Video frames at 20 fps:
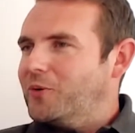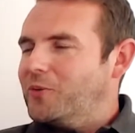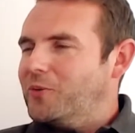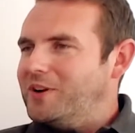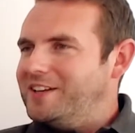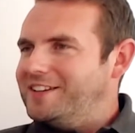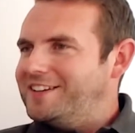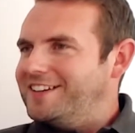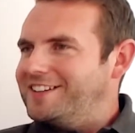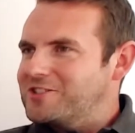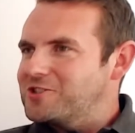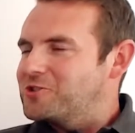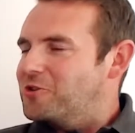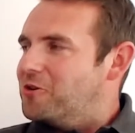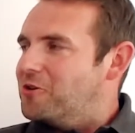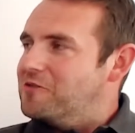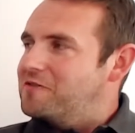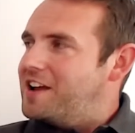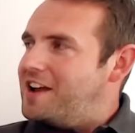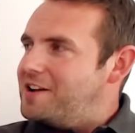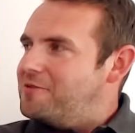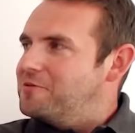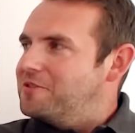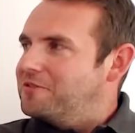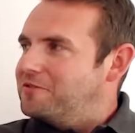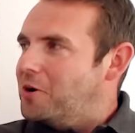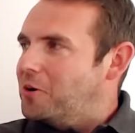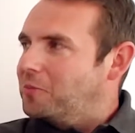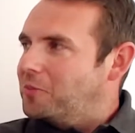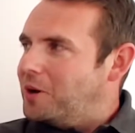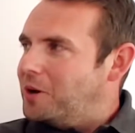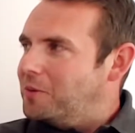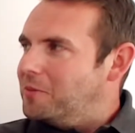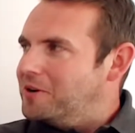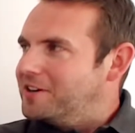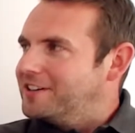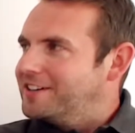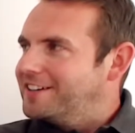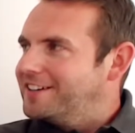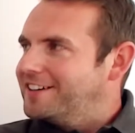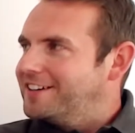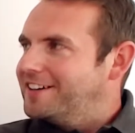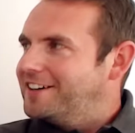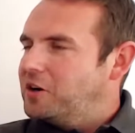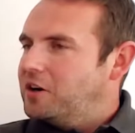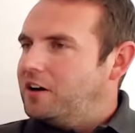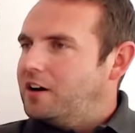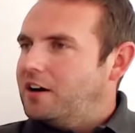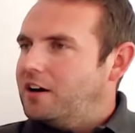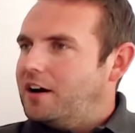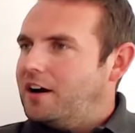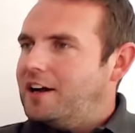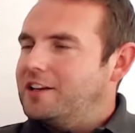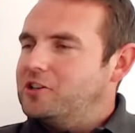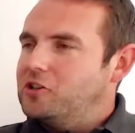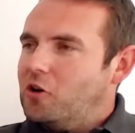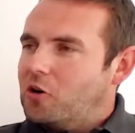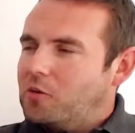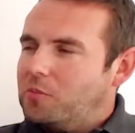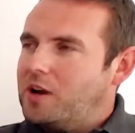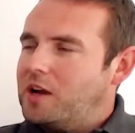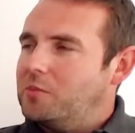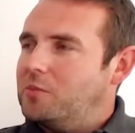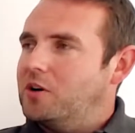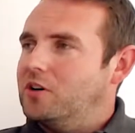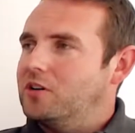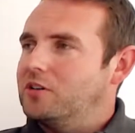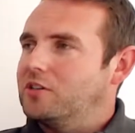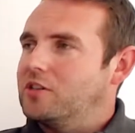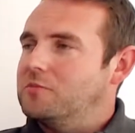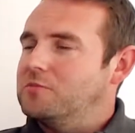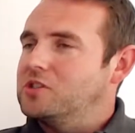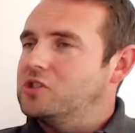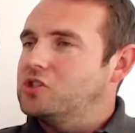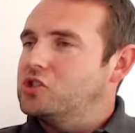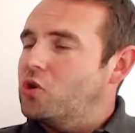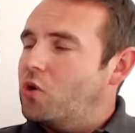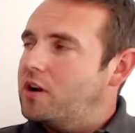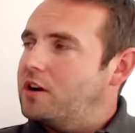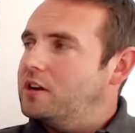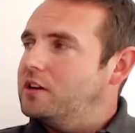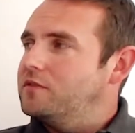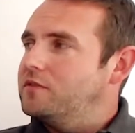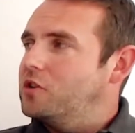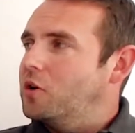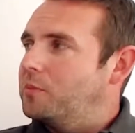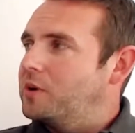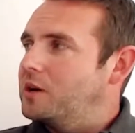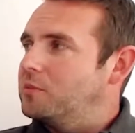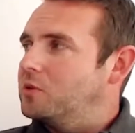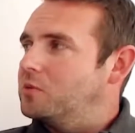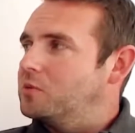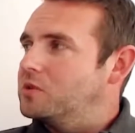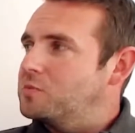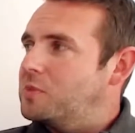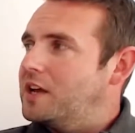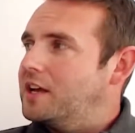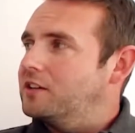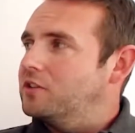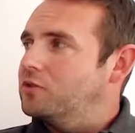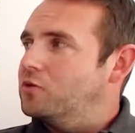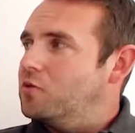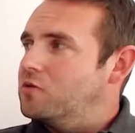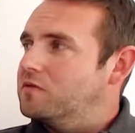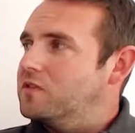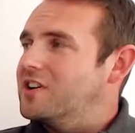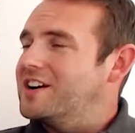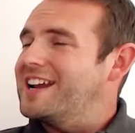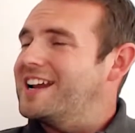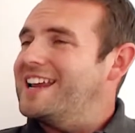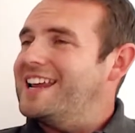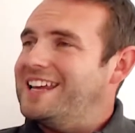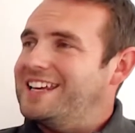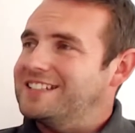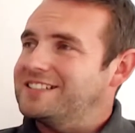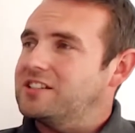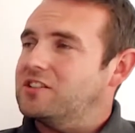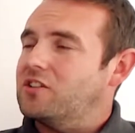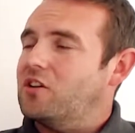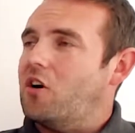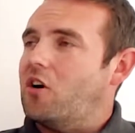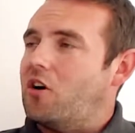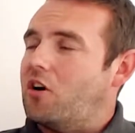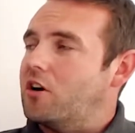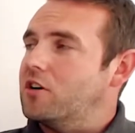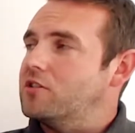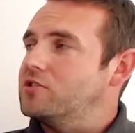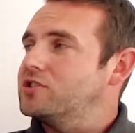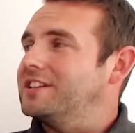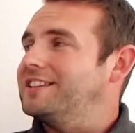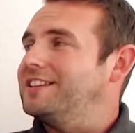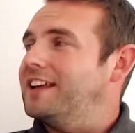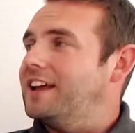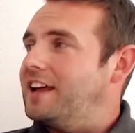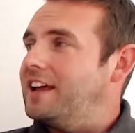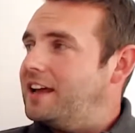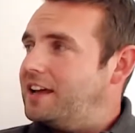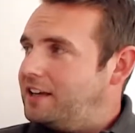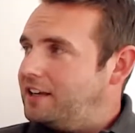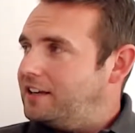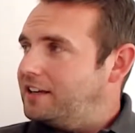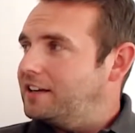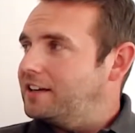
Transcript: we did a survey with young people. And young people, the majority of young people were spending over 8 hours a day